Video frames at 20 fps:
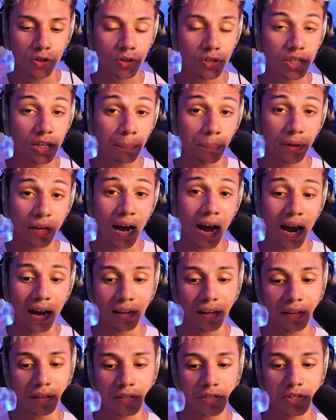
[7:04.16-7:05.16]
you simply
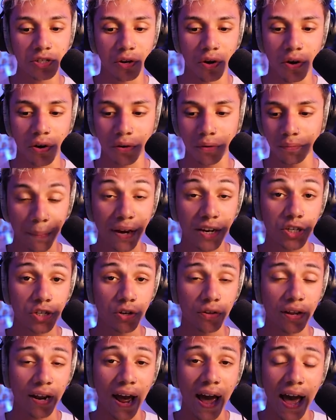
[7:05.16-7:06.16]
highlight the song, make
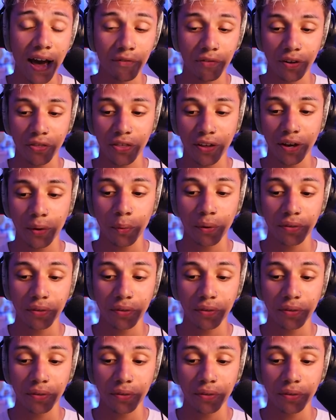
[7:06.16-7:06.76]
sure that everything